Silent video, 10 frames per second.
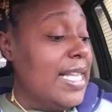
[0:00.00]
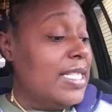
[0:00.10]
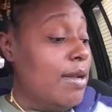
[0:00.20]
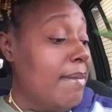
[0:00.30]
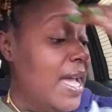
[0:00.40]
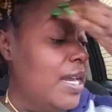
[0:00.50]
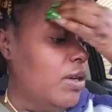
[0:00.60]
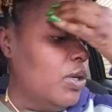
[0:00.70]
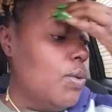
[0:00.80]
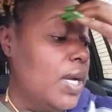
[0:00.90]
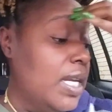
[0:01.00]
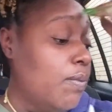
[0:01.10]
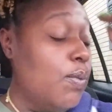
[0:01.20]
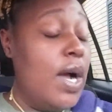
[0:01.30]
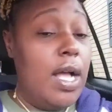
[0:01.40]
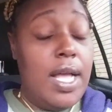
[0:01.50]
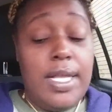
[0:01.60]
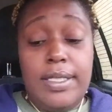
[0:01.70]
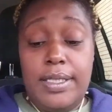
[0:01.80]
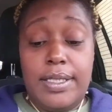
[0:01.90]
has their mind on the Queen of
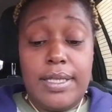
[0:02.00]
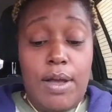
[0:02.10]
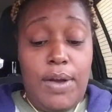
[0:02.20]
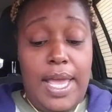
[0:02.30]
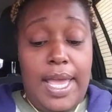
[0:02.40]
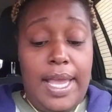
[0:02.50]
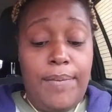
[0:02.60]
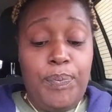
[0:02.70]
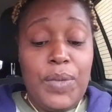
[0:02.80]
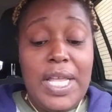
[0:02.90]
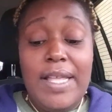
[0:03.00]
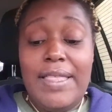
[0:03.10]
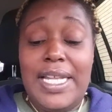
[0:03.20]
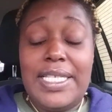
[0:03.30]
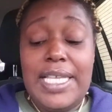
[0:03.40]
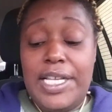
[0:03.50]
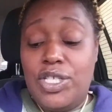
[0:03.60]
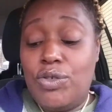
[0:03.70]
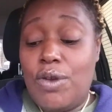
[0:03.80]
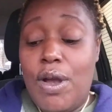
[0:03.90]
Wands, okay? That is
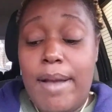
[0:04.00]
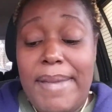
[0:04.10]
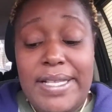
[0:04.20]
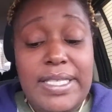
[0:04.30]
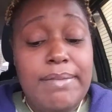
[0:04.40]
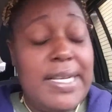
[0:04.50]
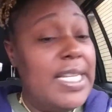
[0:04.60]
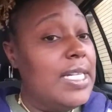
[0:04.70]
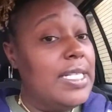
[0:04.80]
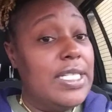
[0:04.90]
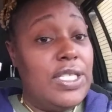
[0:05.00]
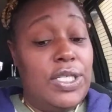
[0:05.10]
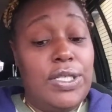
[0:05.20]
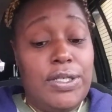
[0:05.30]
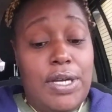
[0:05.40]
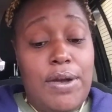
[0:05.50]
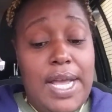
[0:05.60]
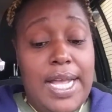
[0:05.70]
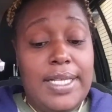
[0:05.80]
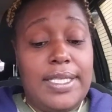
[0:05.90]
headstrong about some money this year,
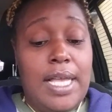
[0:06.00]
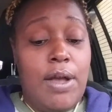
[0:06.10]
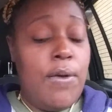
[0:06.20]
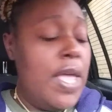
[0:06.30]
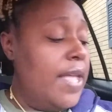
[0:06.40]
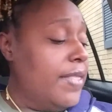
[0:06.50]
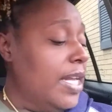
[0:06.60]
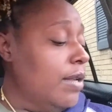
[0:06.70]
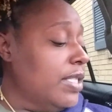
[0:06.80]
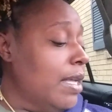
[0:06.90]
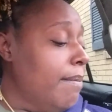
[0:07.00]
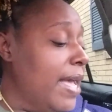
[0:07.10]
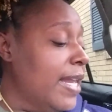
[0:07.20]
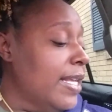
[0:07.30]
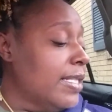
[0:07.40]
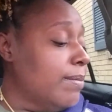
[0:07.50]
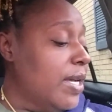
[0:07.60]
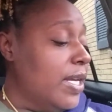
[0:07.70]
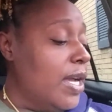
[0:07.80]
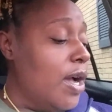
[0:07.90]
okay? So they know somebody is
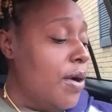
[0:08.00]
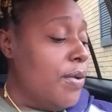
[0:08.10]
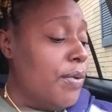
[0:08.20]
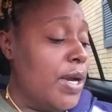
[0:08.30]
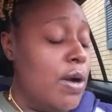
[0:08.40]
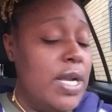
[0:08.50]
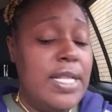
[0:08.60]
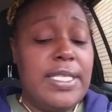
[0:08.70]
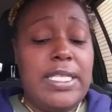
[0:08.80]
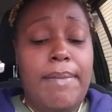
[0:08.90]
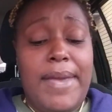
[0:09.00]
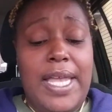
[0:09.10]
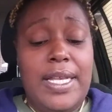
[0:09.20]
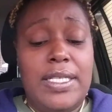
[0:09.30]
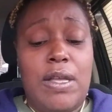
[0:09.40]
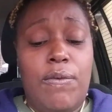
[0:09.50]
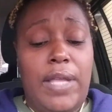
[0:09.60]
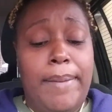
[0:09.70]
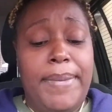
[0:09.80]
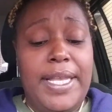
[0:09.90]
money hungry or either somebody is on
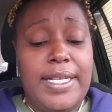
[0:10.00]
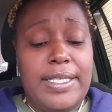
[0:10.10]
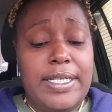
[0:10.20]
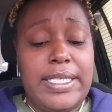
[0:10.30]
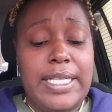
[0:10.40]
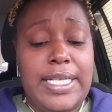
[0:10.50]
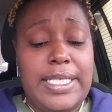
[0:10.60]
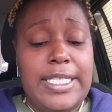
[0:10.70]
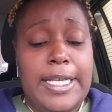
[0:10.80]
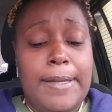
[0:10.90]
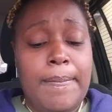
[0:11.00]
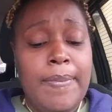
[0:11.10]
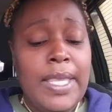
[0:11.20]
their business. Let's see.